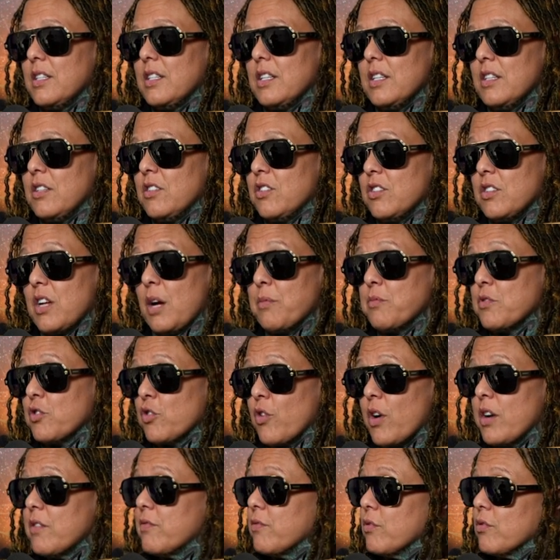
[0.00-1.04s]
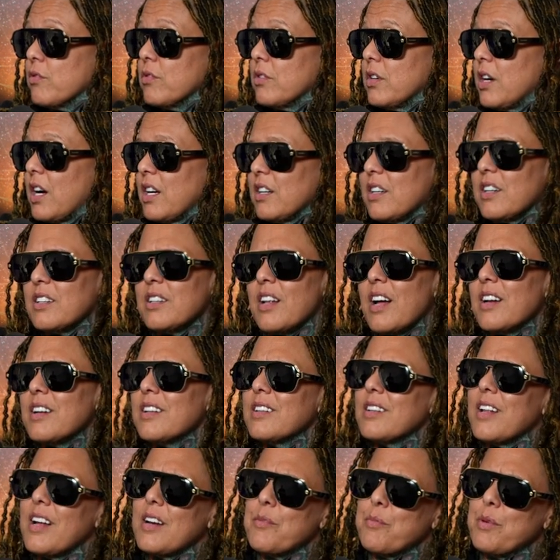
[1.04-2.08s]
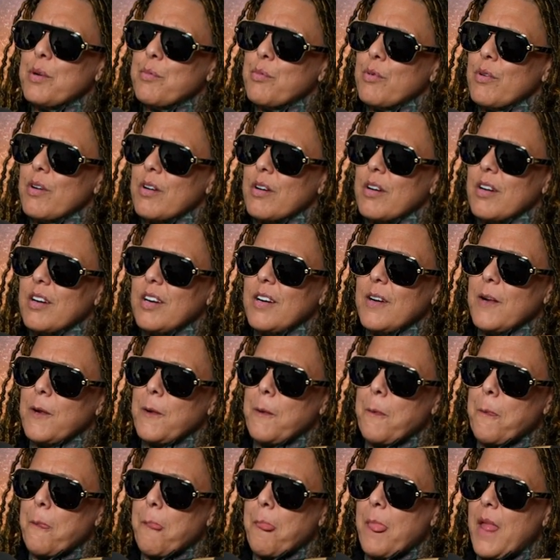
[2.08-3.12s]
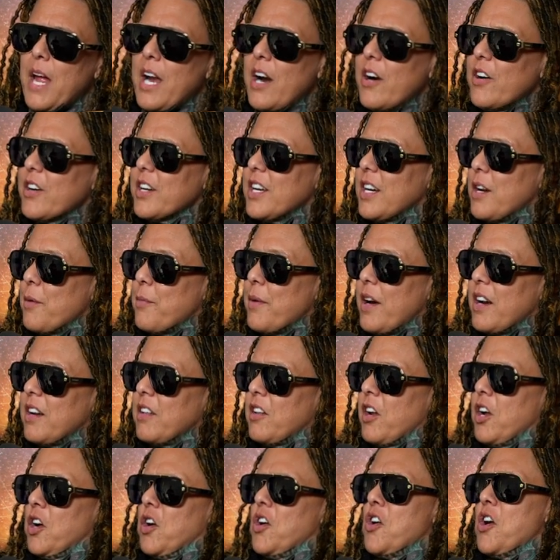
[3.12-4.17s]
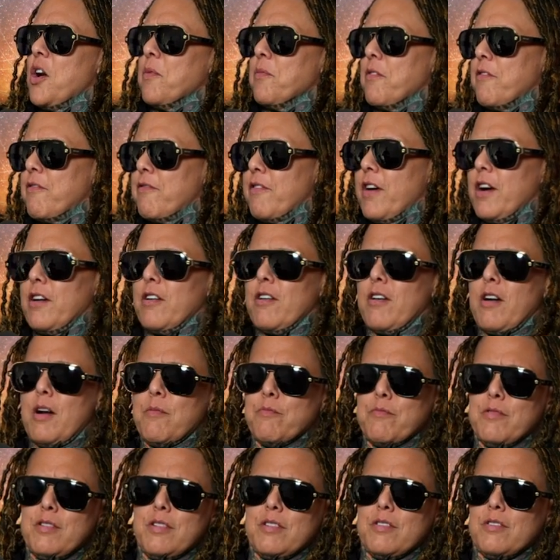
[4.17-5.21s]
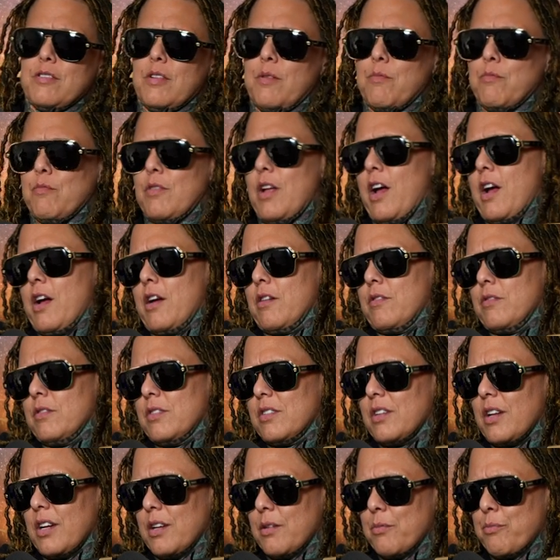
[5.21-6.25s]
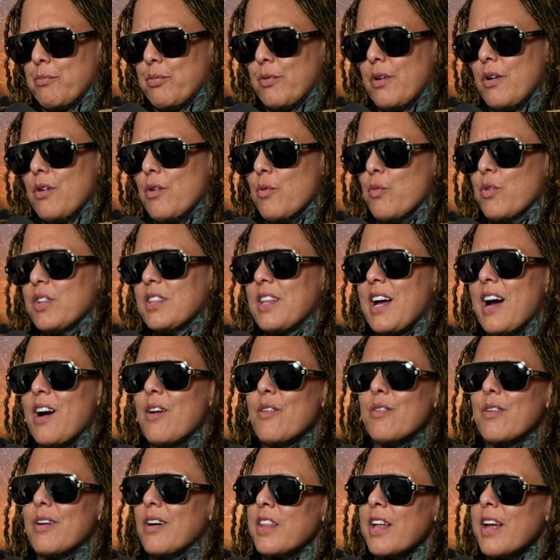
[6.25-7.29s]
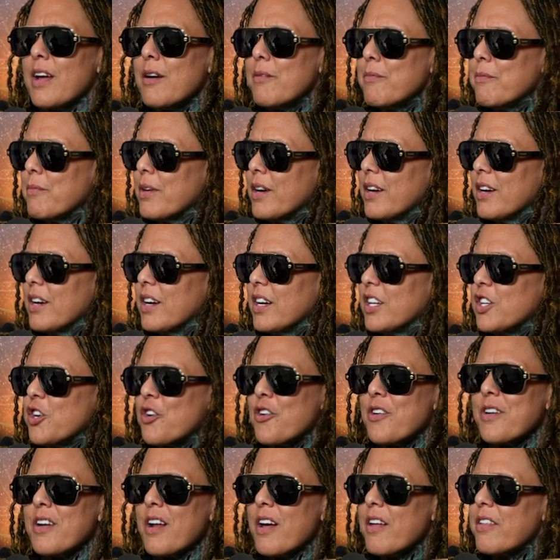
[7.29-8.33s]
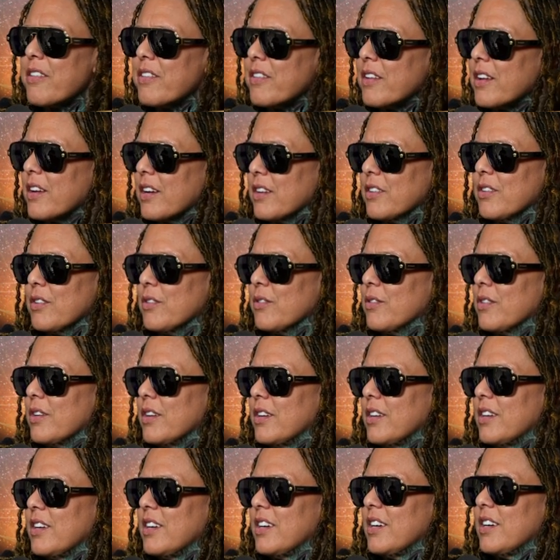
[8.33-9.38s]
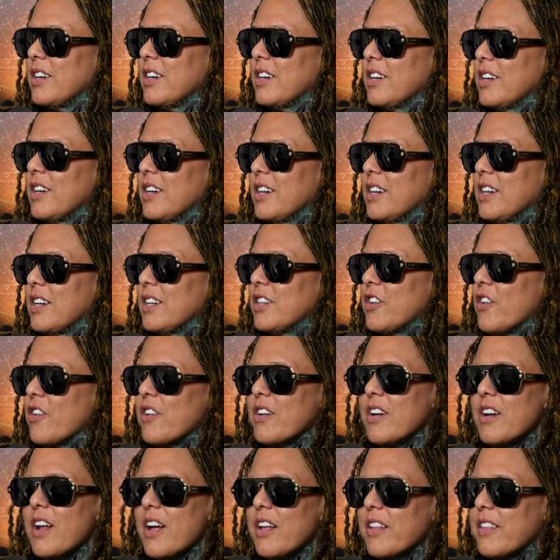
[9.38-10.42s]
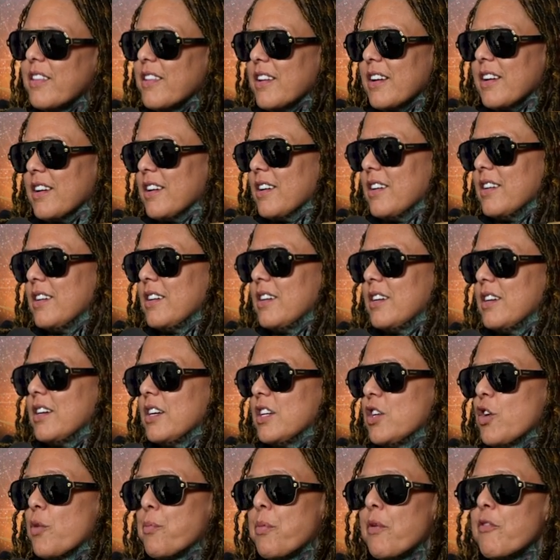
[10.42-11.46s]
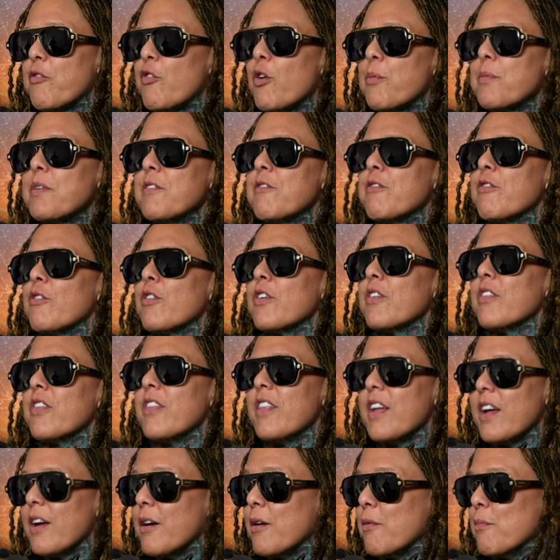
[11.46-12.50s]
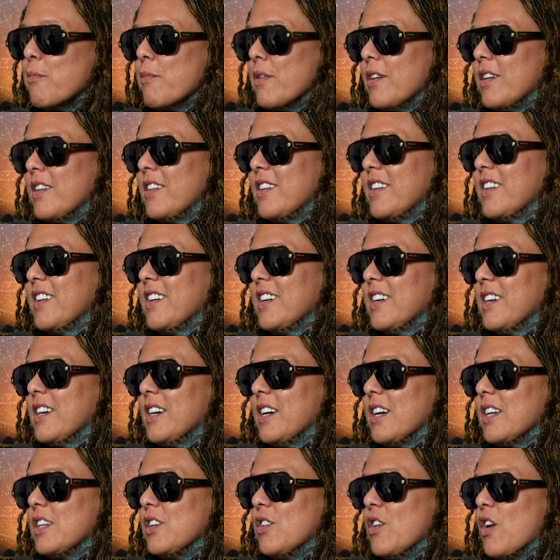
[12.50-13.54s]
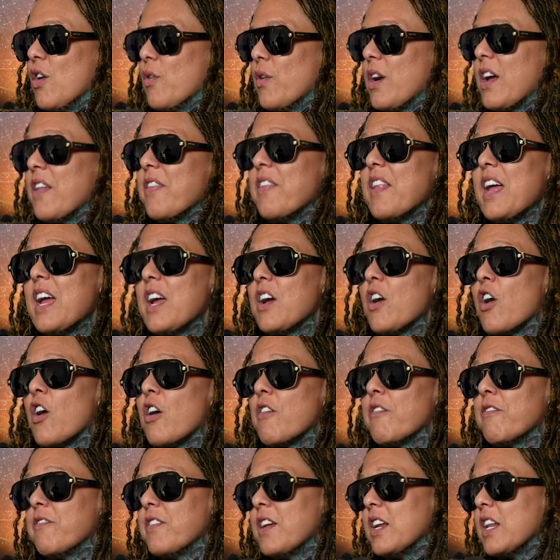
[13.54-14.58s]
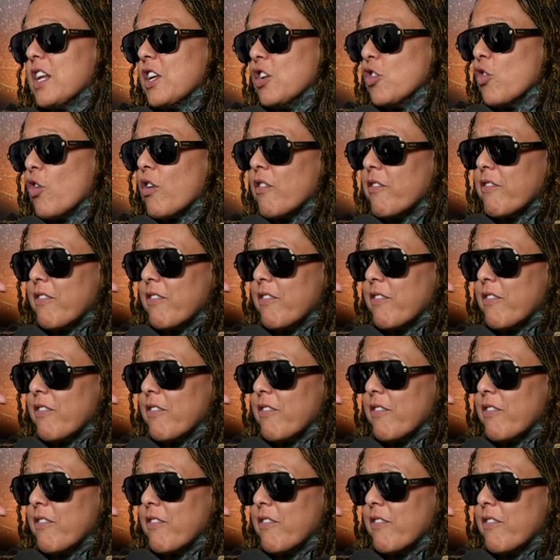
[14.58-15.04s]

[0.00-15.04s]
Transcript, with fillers: it's just, I'm just grateful. I, yeah. A lot of, a lot of people are arrogant about it. Like, oh, I'm a fighter. Yeah. I'm this, I'm that. It's like, bro, without them, mm-hmm. you're nothing, dude. You're nothing. Mm-hmm. You're performing for them you know, and they are feeding your